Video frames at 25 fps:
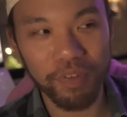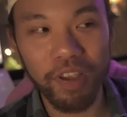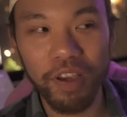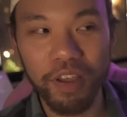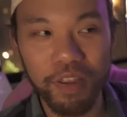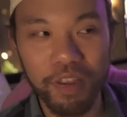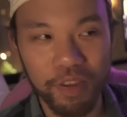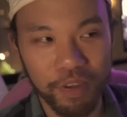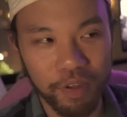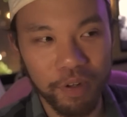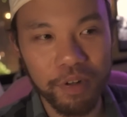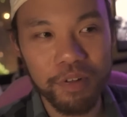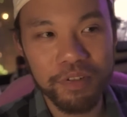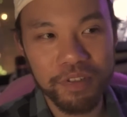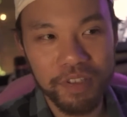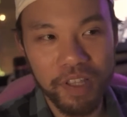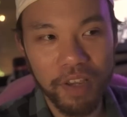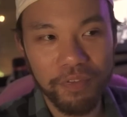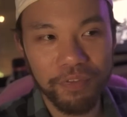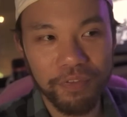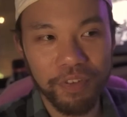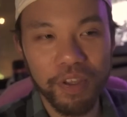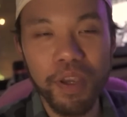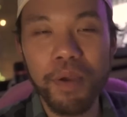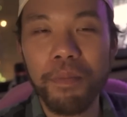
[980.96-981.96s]
there's
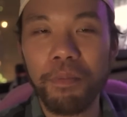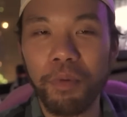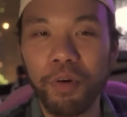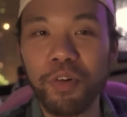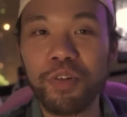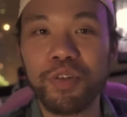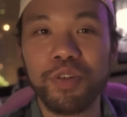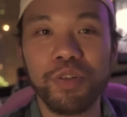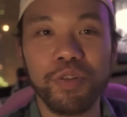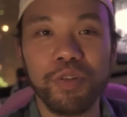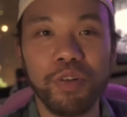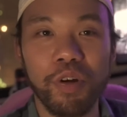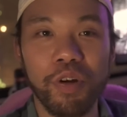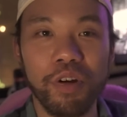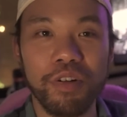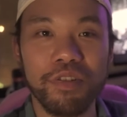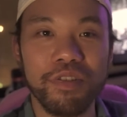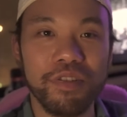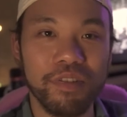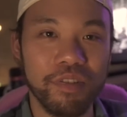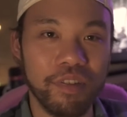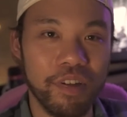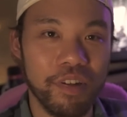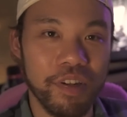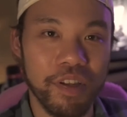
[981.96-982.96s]
definitely a martial
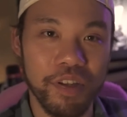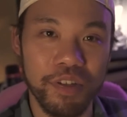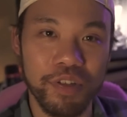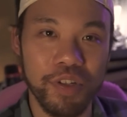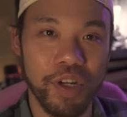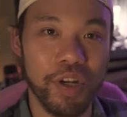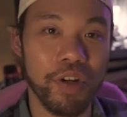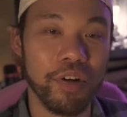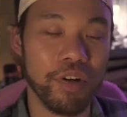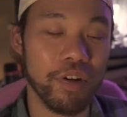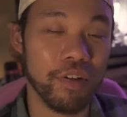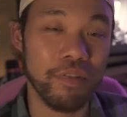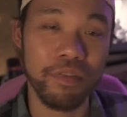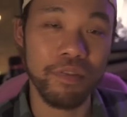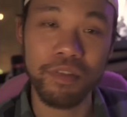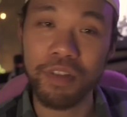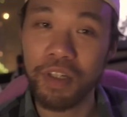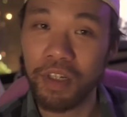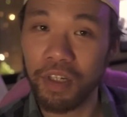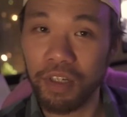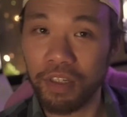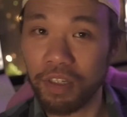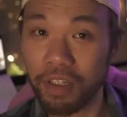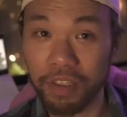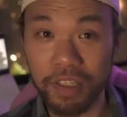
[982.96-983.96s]
arts lineage here, and you
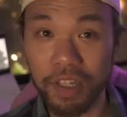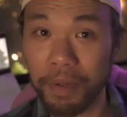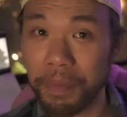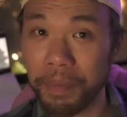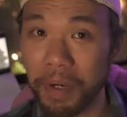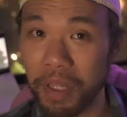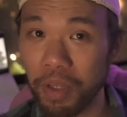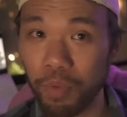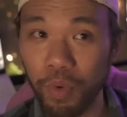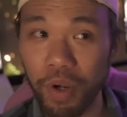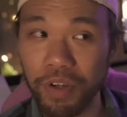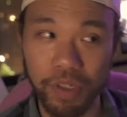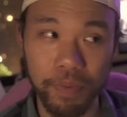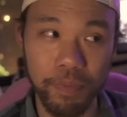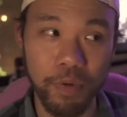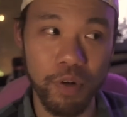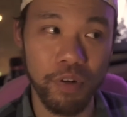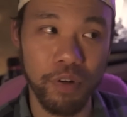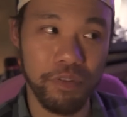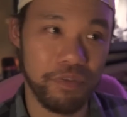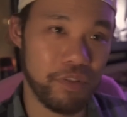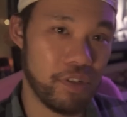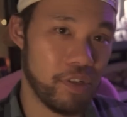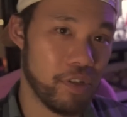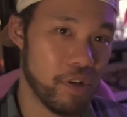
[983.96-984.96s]
can tell by the way she
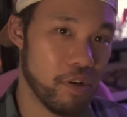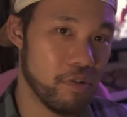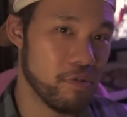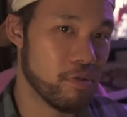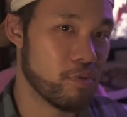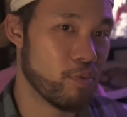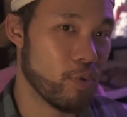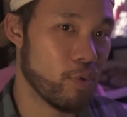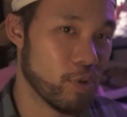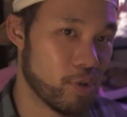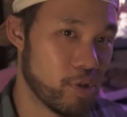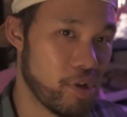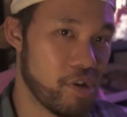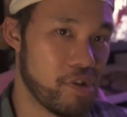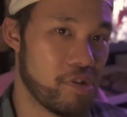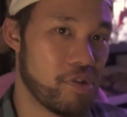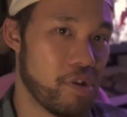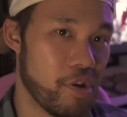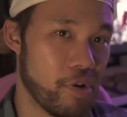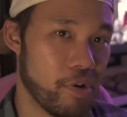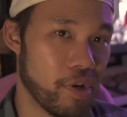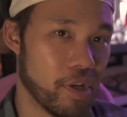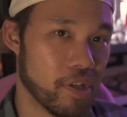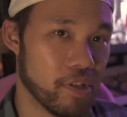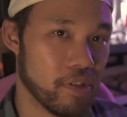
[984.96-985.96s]
moves, she knows what she's
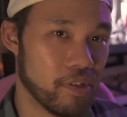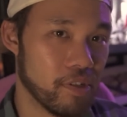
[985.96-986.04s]
doing.